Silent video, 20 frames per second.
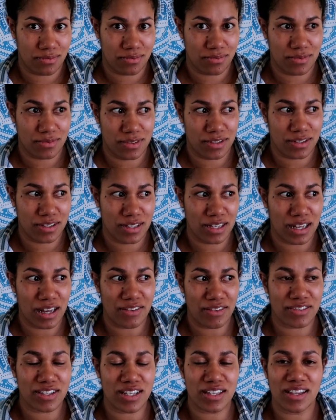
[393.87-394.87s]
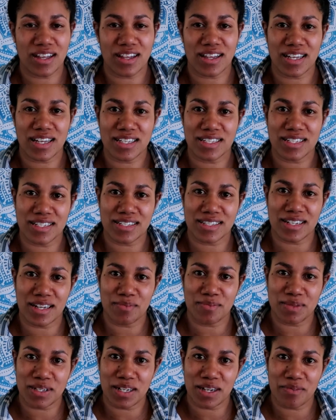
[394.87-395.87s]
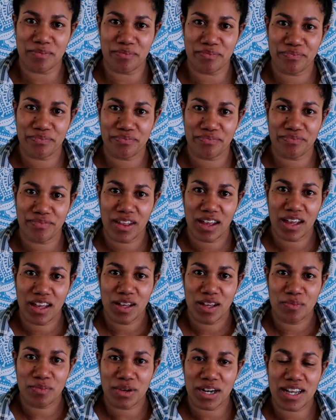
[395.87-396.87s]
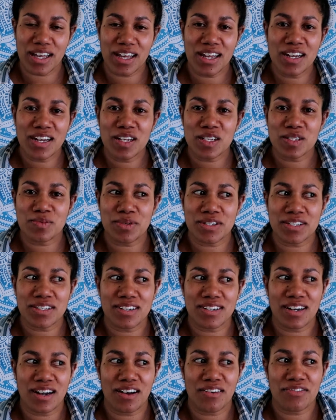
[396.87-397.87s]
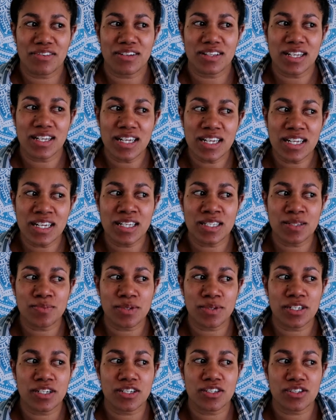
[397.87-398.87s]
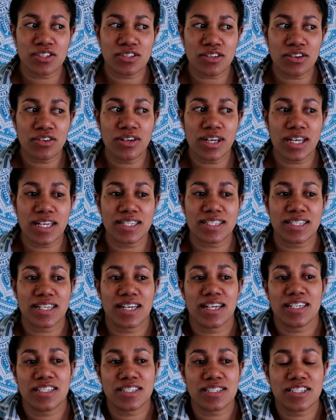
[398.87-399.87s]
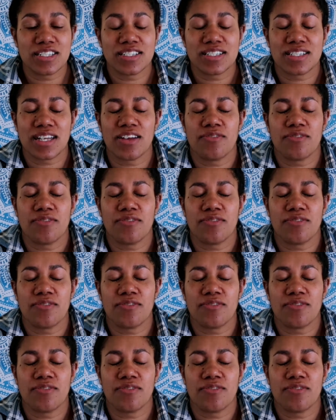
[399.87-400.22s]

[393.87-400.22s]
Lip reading: I've said that like 6 times now, but I cannot express it enough. Cleaning has been so easy, and it's just